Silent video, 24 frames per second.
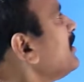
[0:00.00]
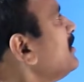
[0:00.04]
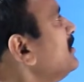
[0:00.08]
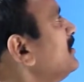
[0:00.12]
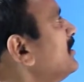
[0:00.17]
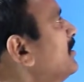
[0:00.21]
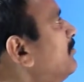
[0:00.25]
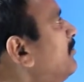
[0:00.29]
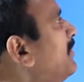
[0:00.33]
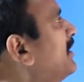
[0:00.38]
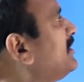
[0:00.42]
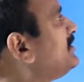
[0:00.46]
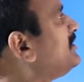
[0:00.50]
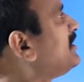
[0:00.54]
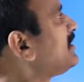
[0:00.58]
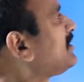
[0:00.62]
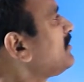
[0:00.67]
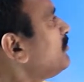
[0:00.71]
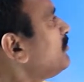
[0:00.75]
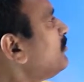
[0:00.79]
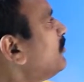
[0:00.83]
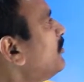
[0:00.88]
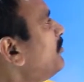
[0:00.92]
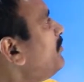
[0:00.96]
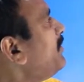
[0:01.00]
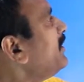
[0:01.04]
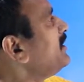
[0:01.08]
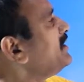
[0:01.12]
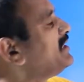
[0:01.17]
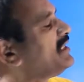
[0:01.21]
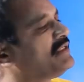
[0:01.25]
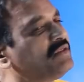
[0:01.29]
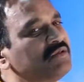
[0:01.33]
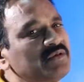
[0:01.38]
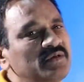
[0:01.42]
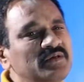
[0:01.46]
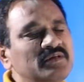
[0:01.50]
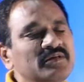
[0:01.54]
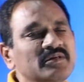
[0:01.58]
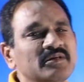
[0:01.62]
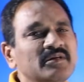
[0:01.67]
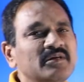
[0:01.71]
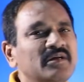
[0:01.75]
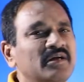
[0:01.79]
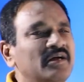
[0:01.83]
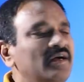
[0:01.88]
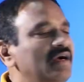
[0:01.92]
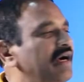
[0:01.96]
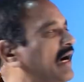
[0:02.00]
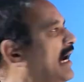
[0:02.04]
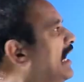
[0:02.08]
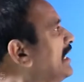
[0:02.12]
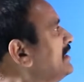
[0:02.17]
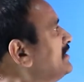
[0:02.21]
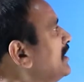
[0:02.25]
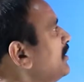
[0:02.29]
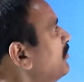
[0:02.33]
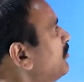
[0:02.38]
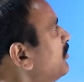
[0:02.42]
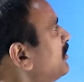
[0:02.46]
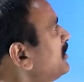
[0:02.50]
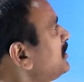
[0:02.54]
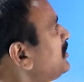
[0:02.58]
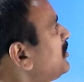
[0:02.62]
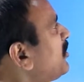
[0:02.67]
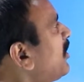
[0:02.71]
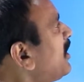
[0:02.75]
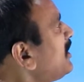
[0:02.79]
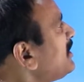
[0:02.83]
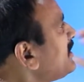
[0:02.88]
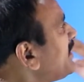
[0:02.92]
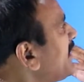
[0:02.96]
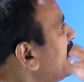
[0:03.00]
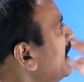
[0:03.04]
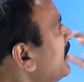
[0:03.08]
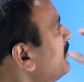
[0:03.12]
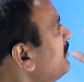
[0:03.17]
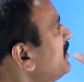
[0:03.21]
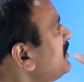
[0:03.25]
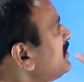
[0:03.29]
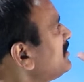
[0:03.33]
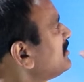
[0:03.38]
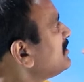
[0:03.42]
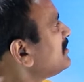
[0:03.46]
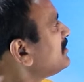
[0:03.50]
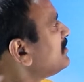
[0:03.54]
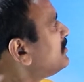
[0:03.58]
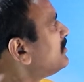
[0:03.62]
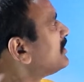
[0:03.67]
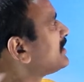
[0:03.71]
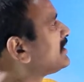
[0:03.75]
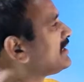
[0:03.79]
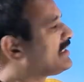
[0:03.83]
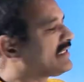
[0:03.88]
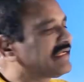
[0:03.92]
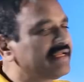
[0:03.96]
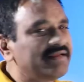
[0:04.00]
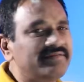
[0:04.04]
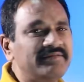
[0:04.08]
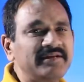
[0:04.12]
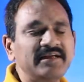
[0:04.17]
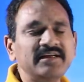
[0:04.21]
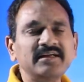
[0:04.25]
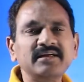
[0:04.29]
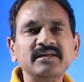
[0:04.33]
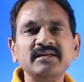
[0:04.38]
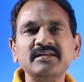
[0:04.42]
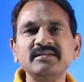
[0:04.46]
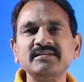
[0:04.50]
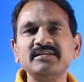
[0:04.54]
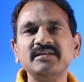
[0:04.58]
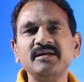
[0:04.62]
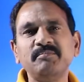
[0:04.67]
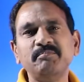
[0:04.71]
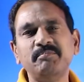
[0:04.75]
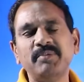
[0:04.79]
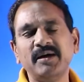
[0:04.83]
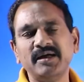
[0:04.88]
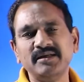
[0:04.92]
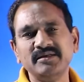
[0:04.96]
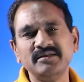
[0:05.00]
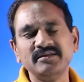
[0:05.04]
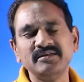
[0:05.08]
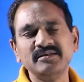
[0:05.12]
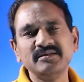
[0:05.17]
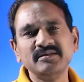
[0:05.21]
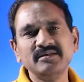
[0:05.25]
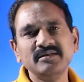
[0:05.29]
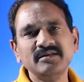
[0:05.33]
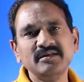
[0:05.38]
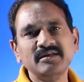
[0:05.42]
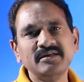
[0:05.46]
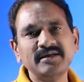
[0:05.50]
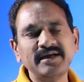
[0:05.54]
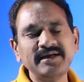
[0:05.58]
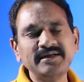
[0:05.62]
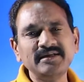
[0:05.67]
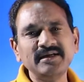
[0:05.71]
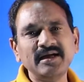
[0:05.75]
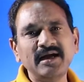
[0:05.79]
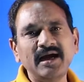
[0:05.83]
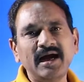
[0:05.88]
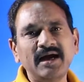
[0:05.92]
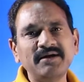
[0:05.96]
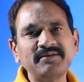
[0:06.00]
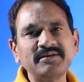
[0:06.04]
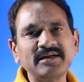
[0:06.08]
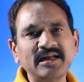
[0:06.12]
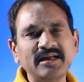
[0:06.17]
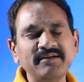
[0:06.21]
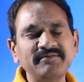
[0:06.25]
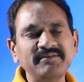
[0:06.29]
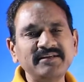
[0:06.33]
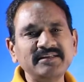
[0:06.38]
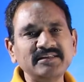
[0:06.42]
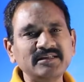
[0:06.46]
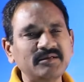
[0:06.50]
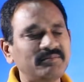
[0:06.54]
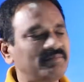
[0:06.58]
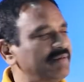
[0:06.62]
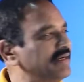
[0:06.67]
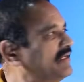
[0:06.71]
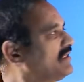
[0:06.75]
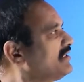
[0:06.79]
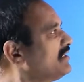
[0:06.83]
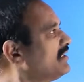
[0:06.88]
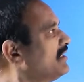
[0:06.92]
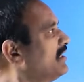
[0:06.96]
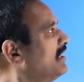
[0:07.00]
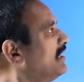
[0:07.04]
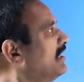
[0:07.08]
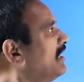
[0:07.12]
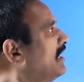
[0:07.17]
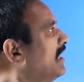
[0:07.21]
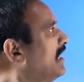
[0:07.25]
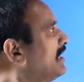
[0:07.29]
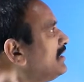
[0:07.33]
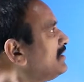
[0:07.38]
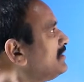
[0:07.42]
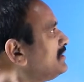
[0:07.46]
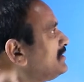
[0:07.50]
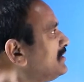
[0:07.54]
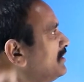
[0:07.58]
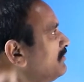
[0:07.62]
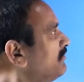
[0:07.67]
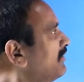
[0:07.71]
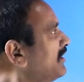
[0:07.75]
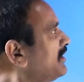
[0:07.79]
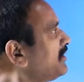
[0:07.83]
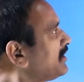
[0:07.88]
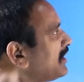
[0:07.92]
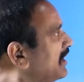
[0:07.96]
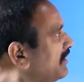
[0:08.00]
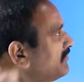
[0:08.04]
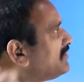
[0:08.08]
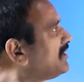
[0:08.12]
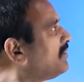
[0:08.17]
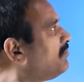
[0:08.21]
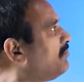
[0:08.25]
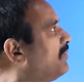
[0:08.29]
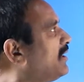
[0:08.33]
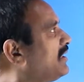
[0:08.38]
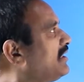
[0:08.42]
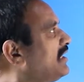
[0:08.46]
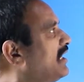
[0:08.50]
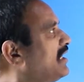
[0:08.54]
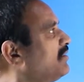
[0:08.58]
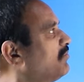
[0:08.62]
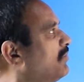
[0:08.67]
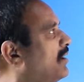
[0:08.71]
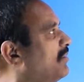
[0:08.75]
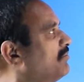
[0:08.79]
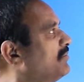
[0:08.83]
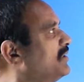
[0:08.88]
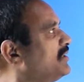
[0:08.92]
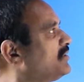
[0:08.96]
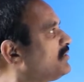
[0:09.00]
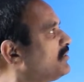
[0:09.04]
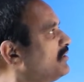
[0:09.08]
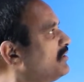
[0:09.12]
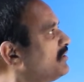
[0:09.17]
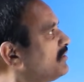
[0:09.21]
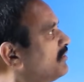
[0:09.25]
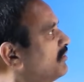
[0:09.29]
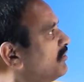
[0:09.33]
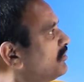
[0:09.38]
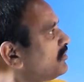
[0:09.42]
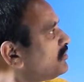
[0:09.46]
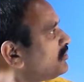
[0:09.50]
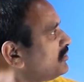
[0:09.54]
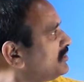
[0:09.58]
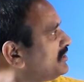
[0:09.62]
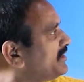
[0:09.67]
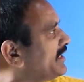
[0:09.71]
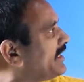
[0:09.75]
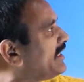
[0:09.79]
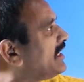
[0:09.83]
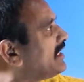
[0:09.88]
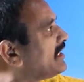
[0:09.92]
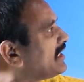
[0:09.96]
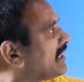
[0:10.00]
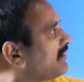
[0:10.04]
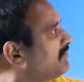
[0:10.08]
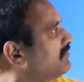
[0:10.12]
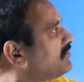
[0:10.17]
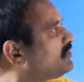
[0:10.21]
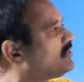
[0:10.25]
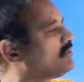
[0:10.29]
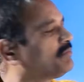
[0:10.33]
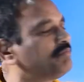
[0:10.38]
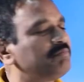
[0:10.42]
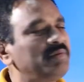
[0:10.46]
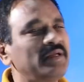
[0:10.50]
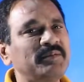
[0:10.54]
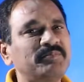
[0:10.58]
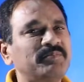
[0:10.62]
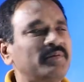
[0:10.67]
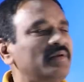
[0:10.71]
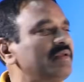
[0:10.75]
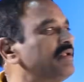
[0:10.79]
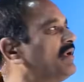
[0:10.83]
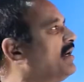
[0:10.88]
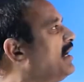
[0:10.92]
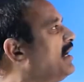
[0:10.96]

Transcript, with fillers: your mother opened the door and then one doll came in, okay, giving the bun, right? After giving the bun, uh, she wanted to give the bun and mommy told go to jail and give it to people.